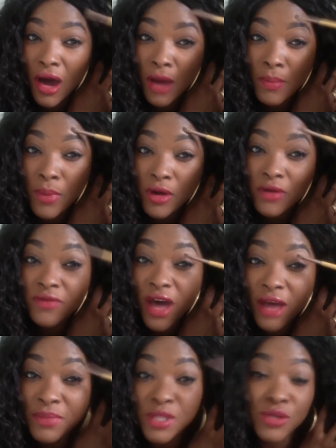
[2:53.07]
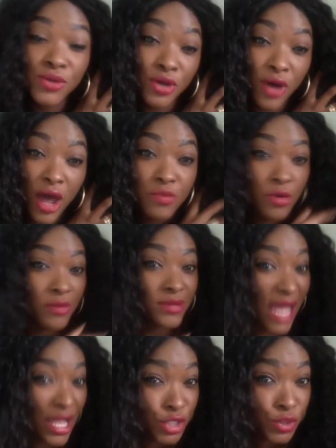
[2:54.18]
above and below your eyebrows
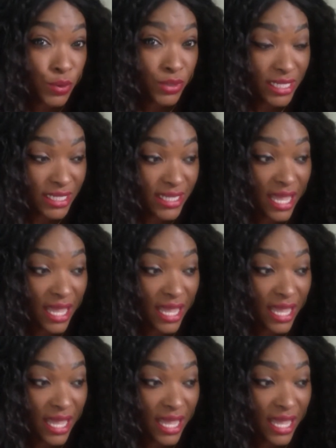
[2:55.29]
and you don't need